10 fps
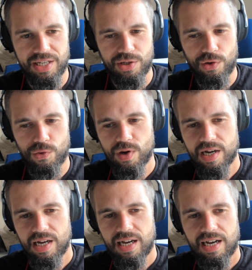So
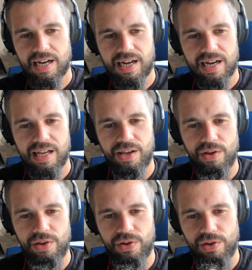
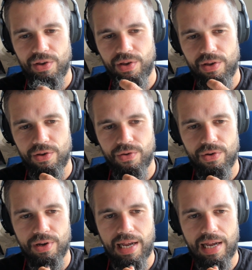you